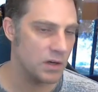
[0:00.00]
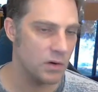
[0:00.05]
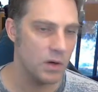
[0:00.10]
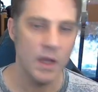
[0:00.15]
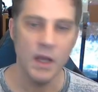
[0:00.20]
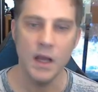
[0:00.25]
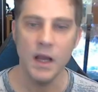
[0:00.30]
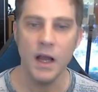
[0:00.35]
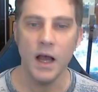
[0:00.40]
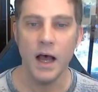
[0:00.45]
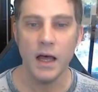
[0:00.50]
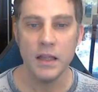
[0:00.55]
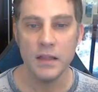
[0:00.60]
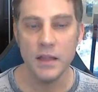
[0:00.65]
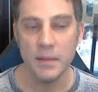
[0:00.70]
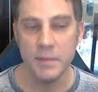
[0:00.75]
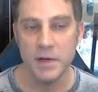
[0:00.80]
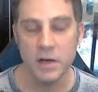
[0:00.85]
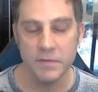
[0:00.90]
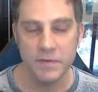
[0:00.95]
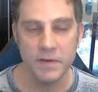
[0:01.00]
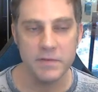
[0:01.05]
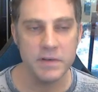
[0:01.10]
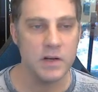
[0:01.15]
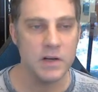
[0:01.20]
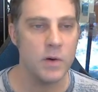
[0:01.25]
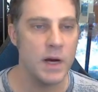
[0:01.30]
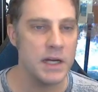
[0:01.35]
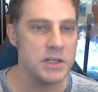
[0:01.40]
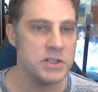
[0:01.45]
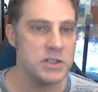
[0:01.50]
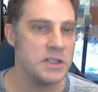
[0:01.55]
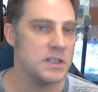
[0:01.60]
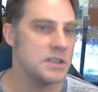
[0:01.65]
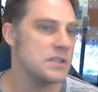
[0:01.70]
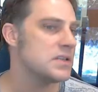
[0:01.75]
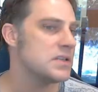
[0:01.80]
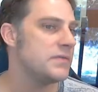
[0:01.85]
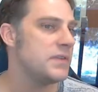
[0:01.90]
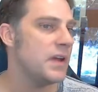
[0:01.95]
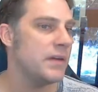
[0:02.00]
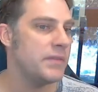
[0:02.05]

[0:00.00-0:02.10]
So let me know if you have any questions.